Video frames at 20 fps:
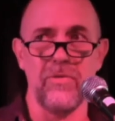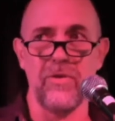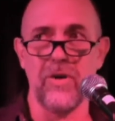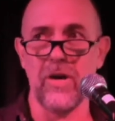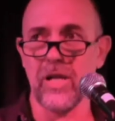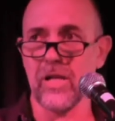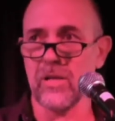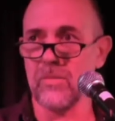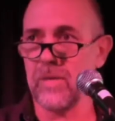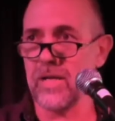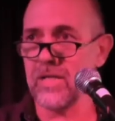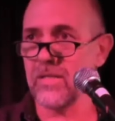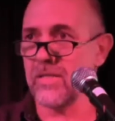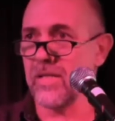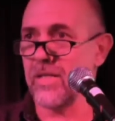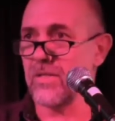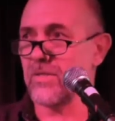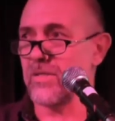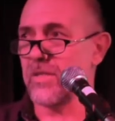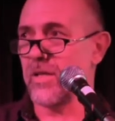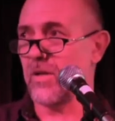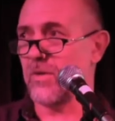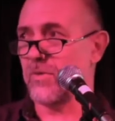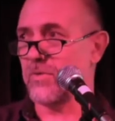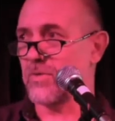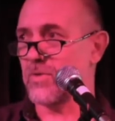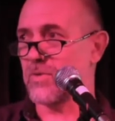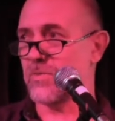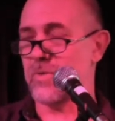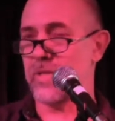fighting amongst
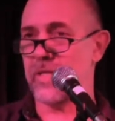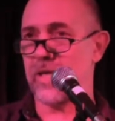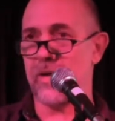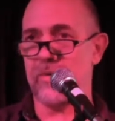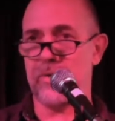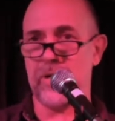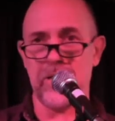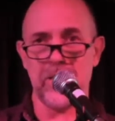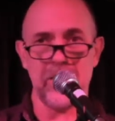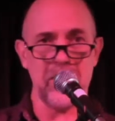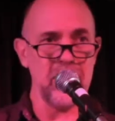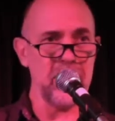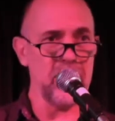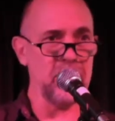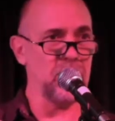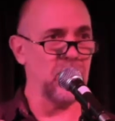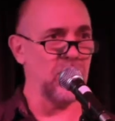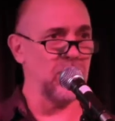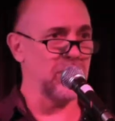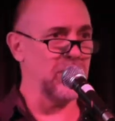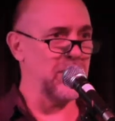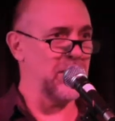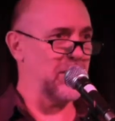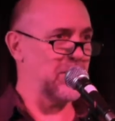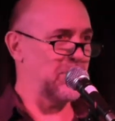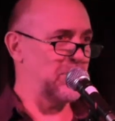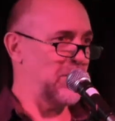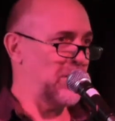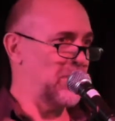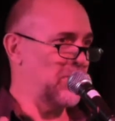ourselves with our identity
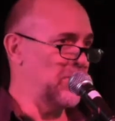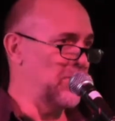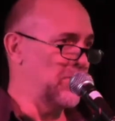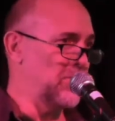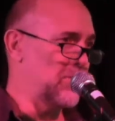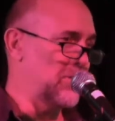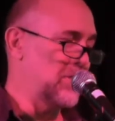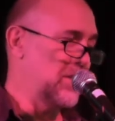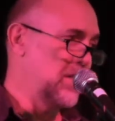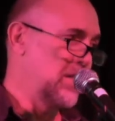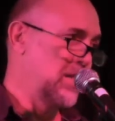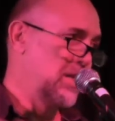politics? Because,